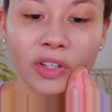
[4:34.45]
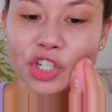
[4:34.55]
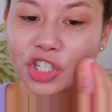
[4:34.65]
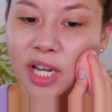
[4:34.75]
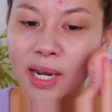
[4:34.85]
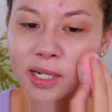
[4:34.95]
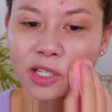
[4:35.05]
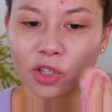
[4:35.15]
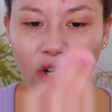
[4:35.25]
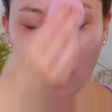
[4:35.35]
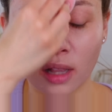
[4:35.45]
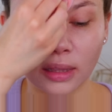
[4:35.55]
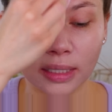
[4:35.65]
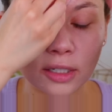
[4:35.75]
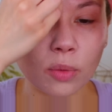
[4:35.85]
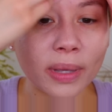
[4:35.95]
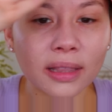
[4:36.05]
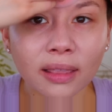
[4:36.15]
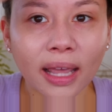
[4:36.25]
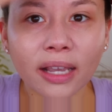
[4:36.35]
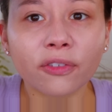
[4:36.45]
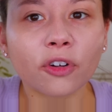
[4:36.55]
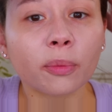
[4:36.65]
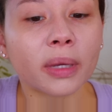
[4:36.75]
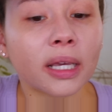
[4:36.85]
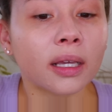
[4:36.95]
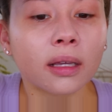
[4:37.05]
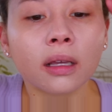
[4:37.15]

The shade does look a little bit light for me.